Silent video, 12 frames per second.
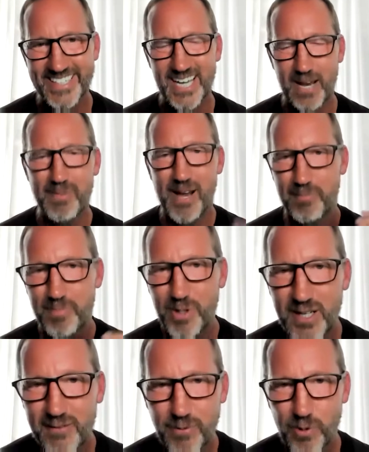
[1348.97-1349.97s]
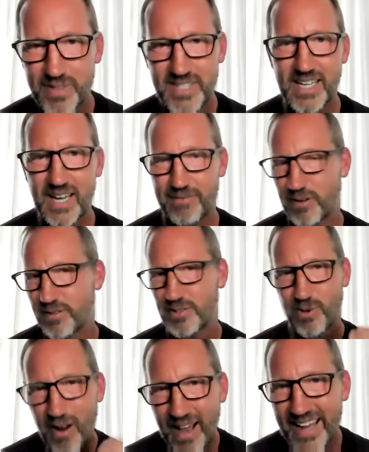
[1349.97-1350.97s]
about putting forth the effort and
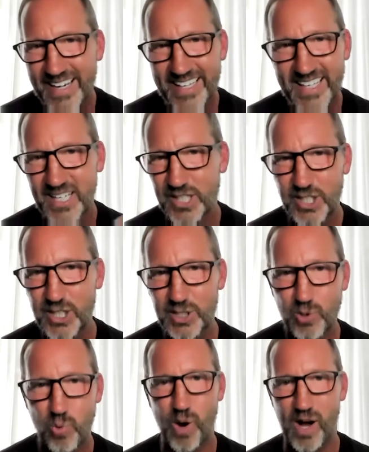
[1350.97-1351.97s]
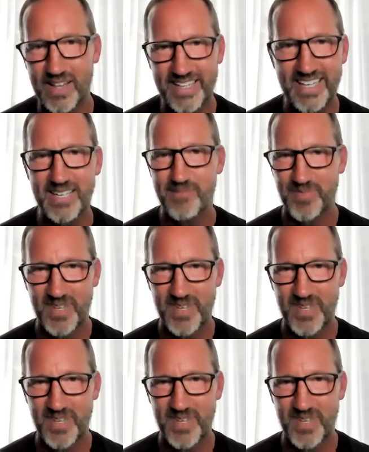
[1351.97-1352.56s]
trying to get a good quality